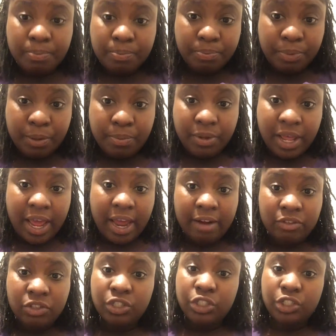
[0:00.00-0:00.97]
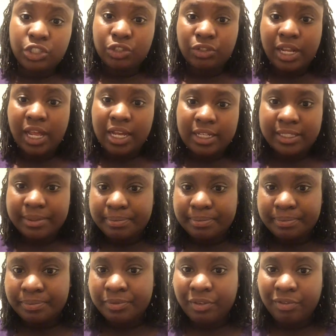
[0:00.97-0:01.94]
people that have traditional locks.
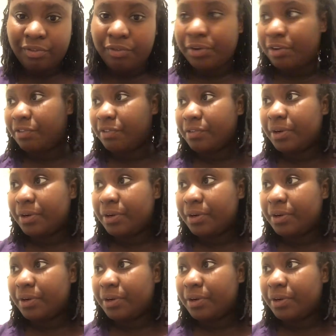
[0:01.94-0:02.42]
For real.